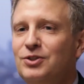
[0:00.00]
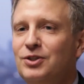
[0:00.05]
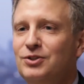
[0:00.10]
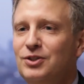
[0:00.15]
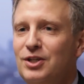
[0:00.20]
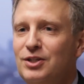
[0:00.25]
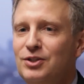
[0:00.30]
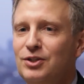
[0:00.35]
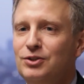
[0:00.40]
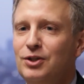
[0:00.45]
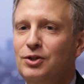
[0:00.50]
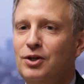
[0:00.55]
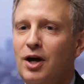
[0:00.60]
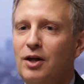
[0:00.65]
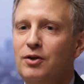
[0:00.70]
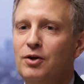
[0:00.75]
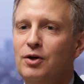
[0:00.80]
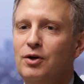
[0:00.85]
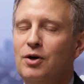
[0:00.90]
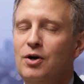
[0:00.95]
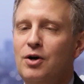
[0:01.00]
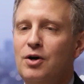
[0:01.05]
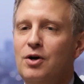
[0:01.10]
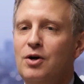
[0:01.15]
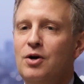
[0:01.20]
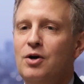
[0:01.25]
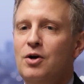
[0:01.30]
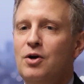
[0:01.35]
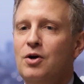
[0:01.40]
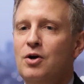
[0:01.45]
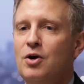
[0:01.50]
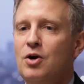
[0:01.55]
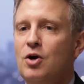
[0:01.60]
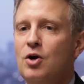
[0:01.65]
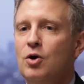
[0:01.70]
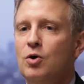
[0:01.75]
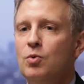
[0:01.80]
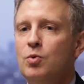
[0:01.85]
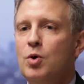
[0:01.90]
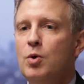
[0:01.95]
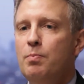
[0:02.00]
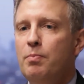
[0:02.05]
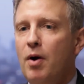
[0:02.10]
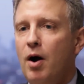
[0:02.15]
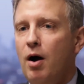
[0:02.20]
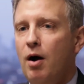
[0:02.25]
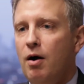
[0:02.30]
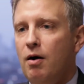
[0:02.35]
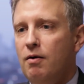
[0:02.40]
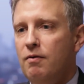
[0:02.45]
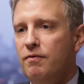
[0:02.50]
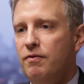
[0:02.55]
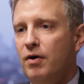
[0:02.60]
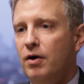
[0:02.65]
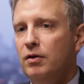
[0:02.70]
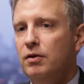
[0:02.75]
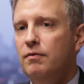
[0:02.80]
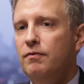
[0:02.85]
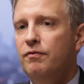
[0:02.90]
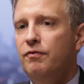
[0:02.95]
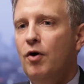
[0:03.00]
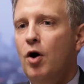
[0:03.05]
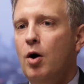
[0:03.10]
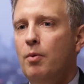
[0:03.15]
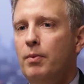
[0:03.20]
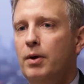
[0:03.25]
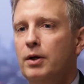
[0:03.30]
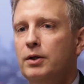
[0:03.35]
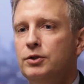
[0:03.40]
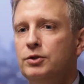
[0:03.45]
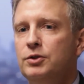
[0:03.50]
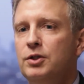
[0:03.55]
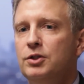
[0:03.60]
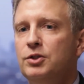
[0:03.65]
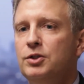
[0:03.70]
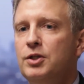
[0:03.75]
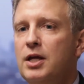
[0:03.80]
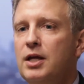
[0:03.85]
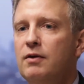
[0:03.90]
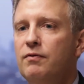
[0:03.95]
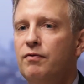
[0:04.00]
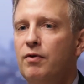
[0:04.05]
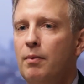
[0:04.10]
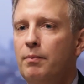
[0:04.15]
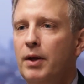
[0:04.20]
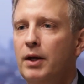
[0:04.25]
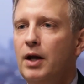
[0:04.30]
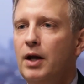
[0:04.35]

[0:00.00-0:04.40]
disease is another group of lymphomas distinct from the